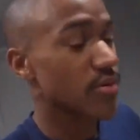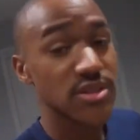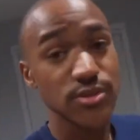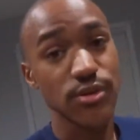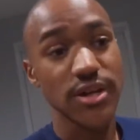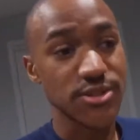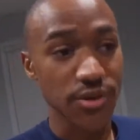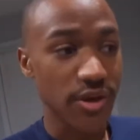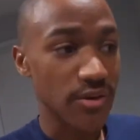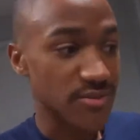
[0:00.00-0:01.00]
That's all I took
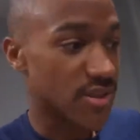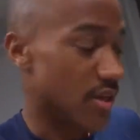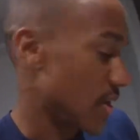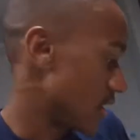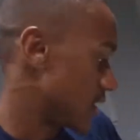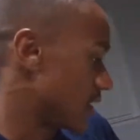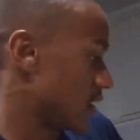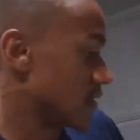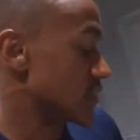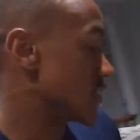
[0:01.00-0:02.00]
care of today,
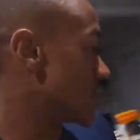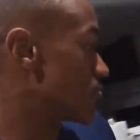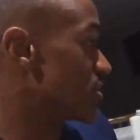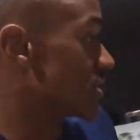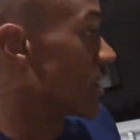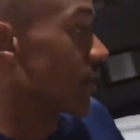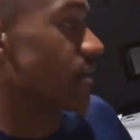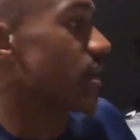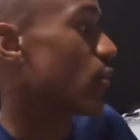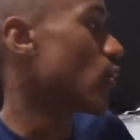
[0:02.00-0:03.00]
is restocking
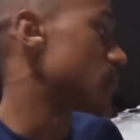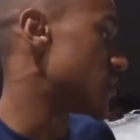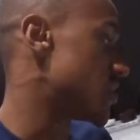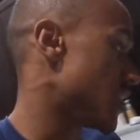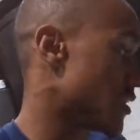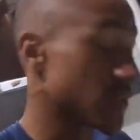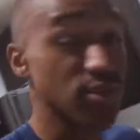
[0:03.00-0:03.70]
that one machine that's